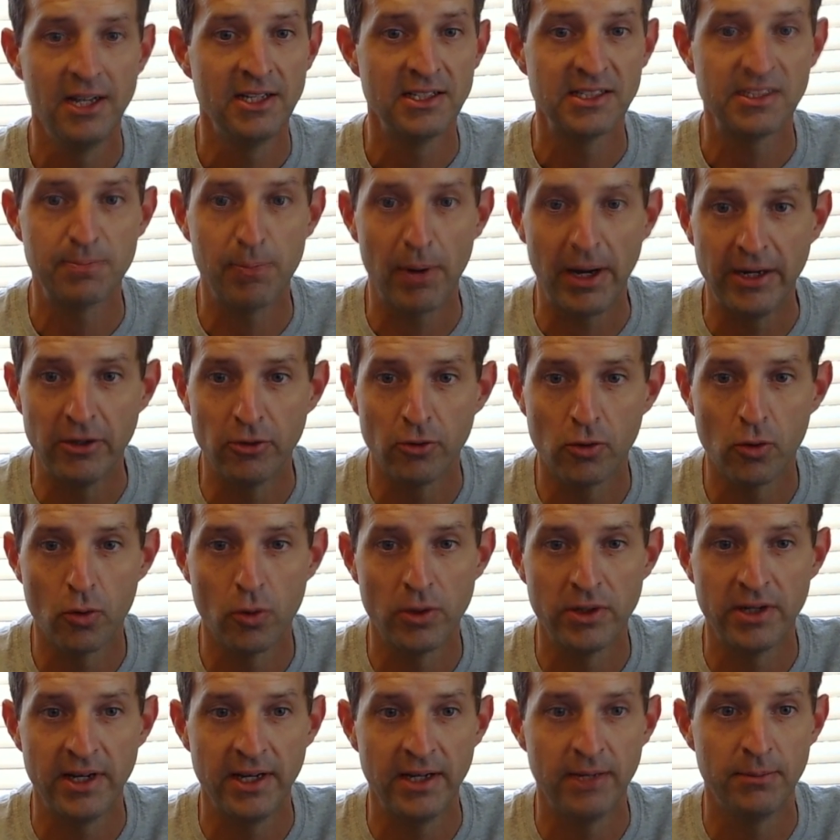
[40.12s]
spinal
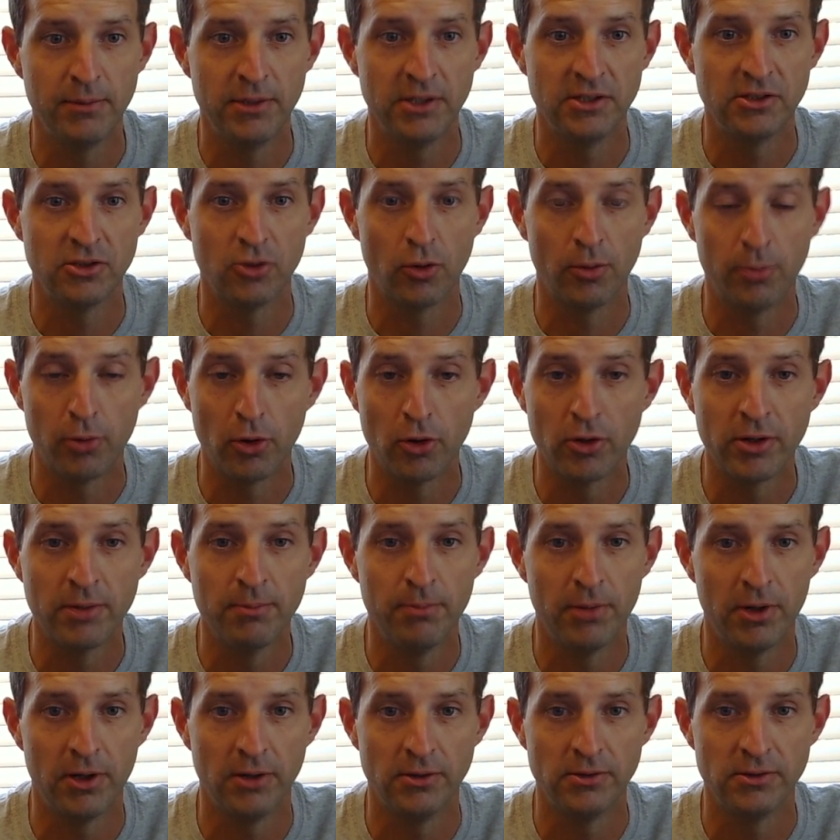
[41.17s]
cord damage, or
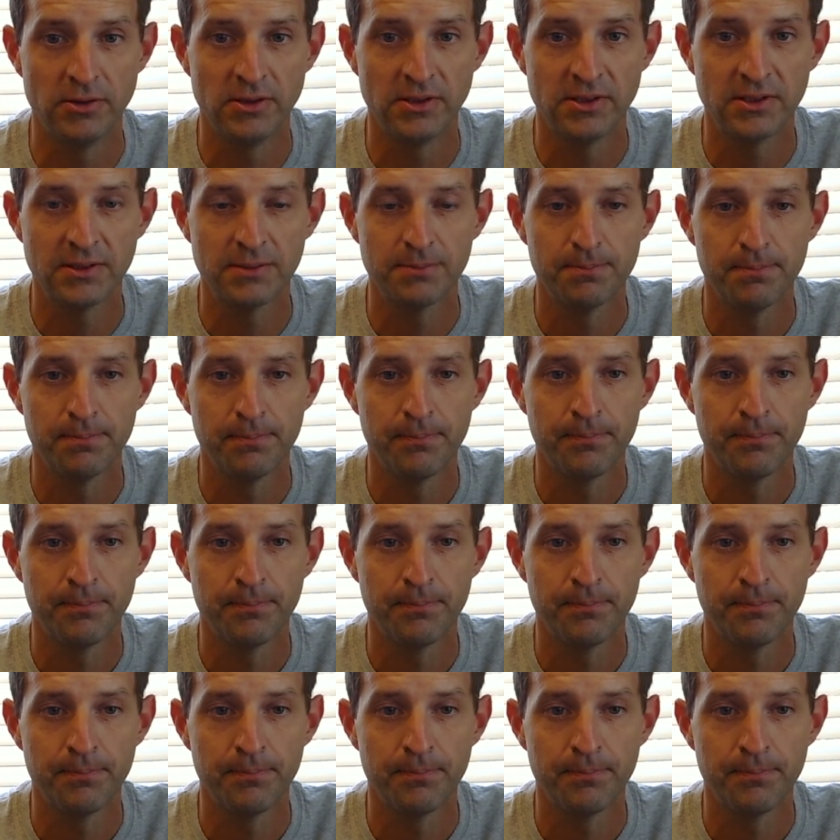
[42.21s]
broken bones.